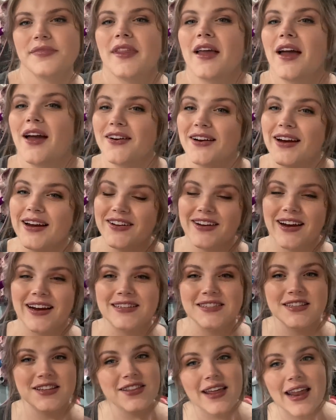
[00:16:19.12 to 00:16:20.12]
All right, you
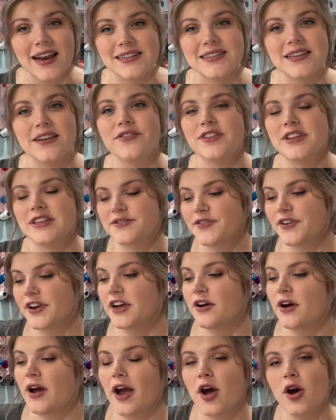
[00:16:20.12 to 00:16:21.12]
guys, so that is it for this
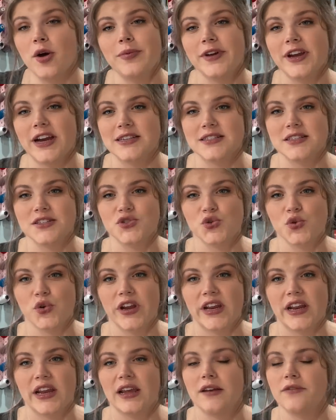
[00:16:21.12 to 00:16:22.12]
video. I hope you guys
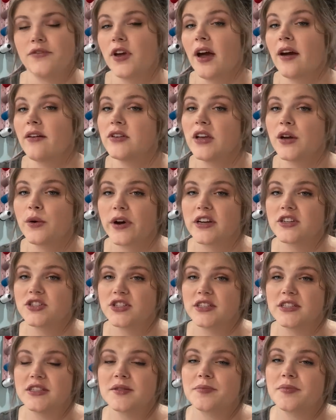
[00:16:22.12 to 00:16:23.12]
enjoyed it. If you have any
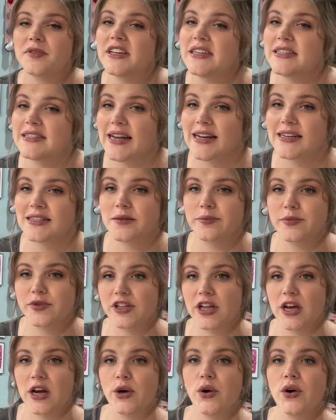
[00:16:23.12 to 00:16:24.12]
questions, please ask
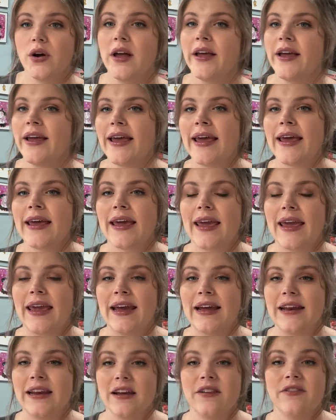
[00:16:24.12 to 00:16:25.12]
below.
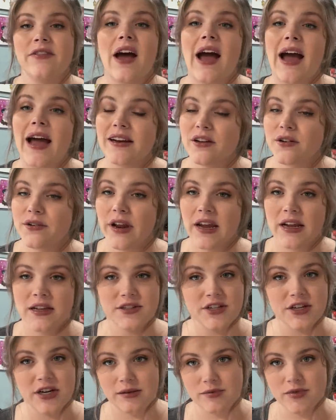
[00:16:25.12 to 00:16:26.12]
And if I don't
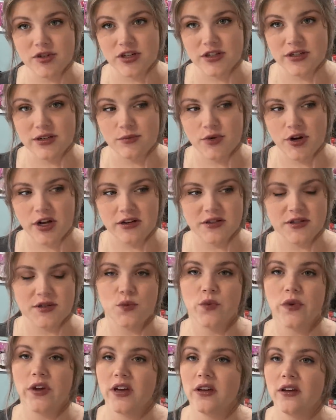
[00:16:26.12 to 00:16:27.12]
answer, I'm sure someone else
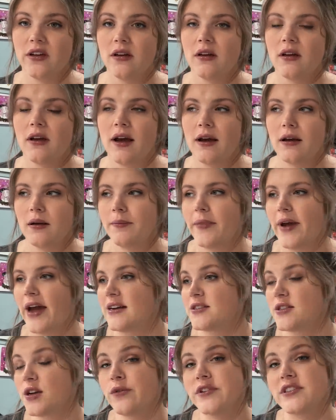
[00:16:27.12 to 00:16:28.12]
will. Um,
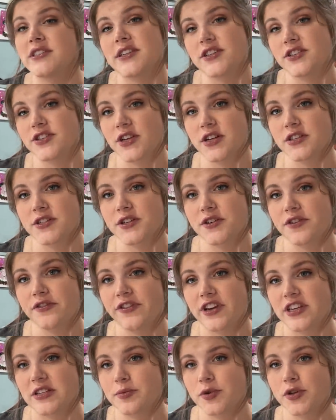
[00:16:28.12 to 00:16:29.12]
as always, there's also a
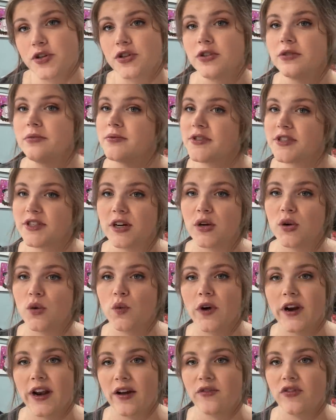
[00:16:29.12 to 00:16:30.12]
Facebook group, sew
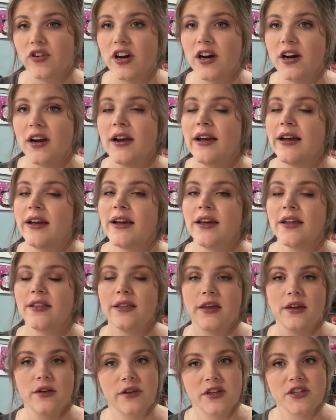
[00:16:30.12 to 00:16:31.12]
whatever,
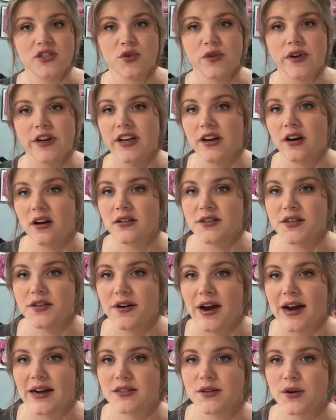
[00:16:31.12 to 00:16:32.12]
that you can join and also
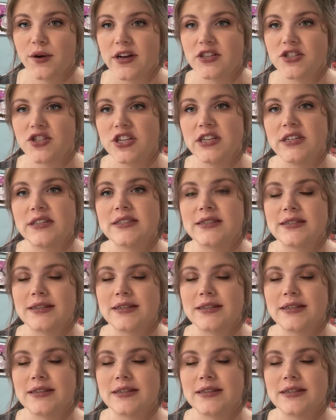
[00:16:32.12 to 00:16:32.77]
ask questions.